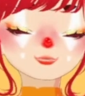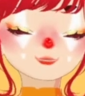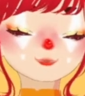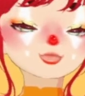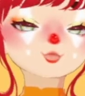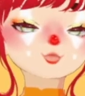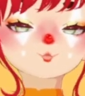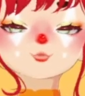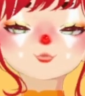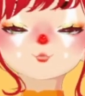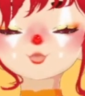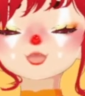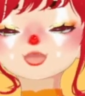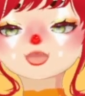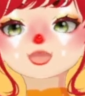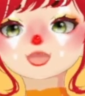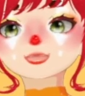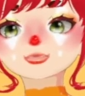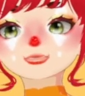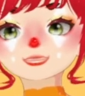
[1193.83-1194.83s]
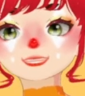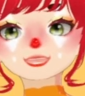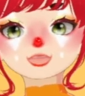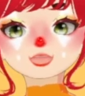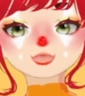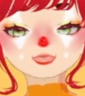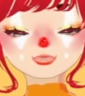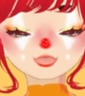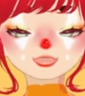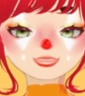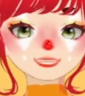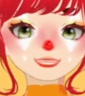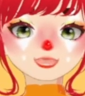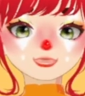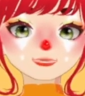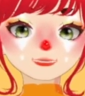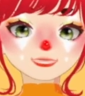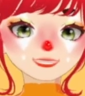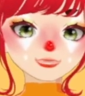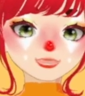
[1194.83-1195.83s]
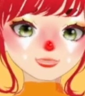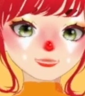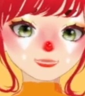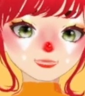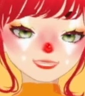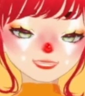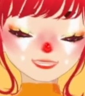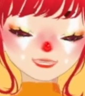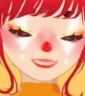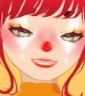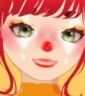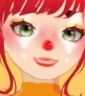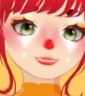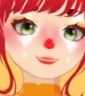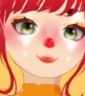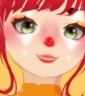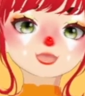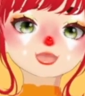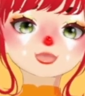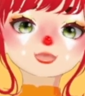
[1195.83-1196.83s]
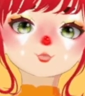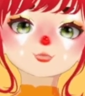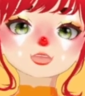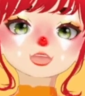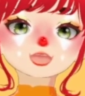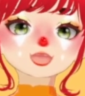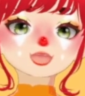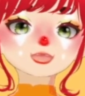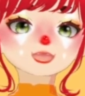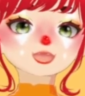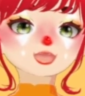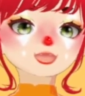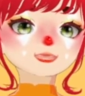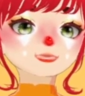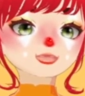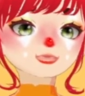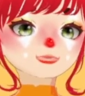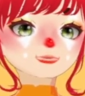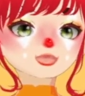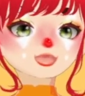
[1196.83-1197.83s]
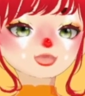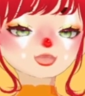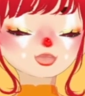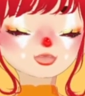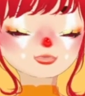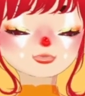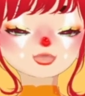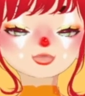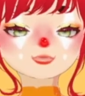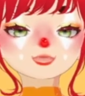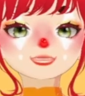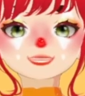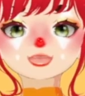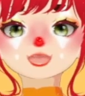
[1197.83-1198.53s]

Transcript: I won't lie and say I've made amazing changes to it, but you know, I changed it up a little bit.